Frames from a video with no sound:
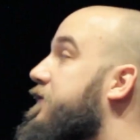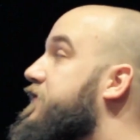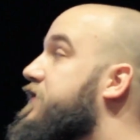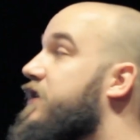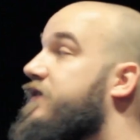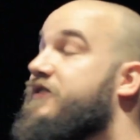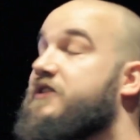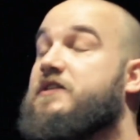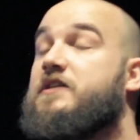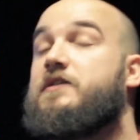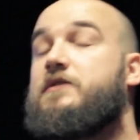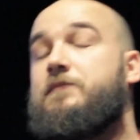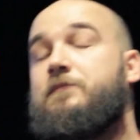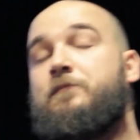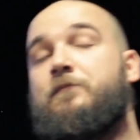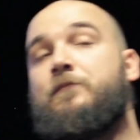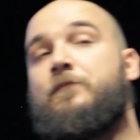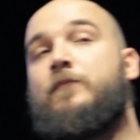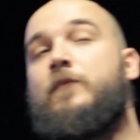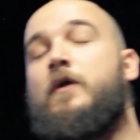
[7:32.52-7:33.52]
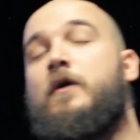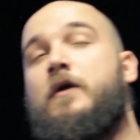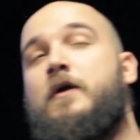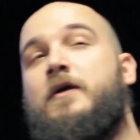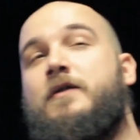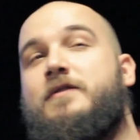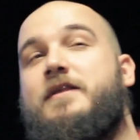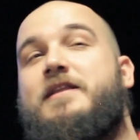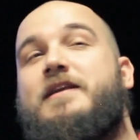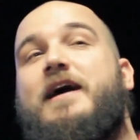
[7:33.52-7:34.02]
of services
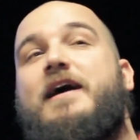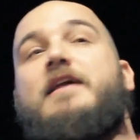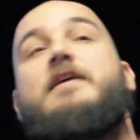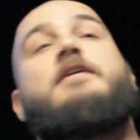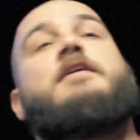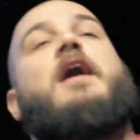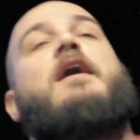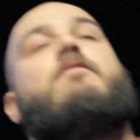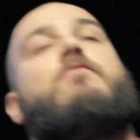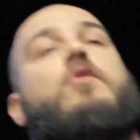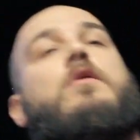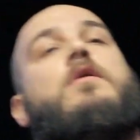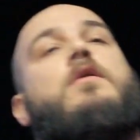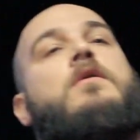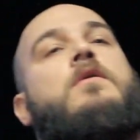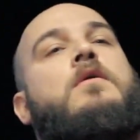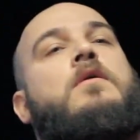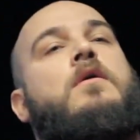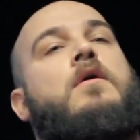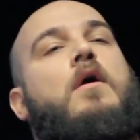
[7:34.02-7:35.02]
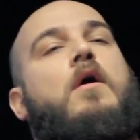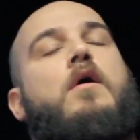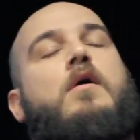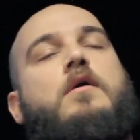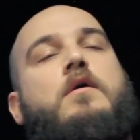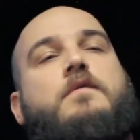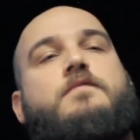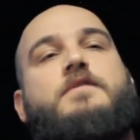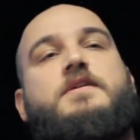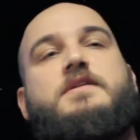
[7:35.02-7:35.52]
that kind of cover
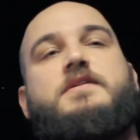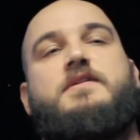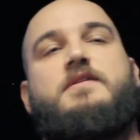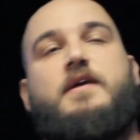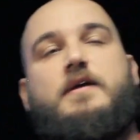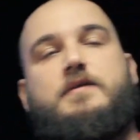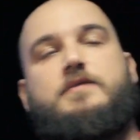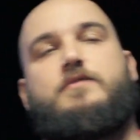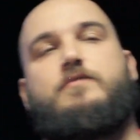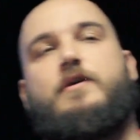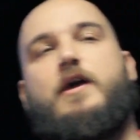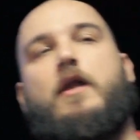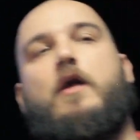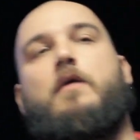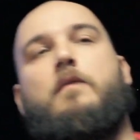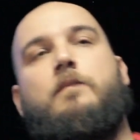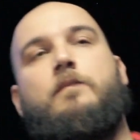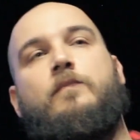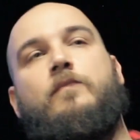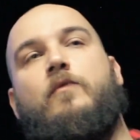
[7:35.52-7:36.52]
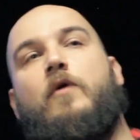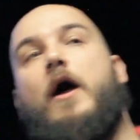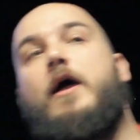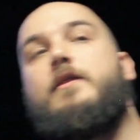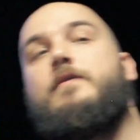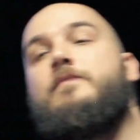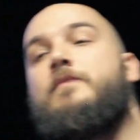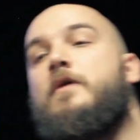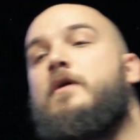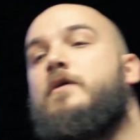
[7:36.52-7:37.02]
all of these things together,
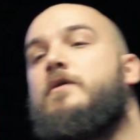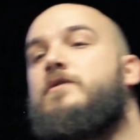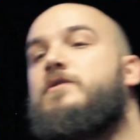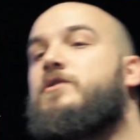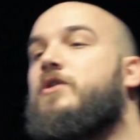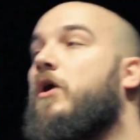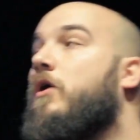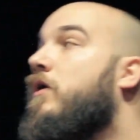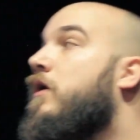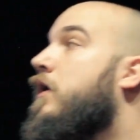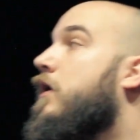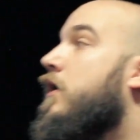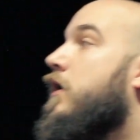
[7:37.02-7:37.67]
right? So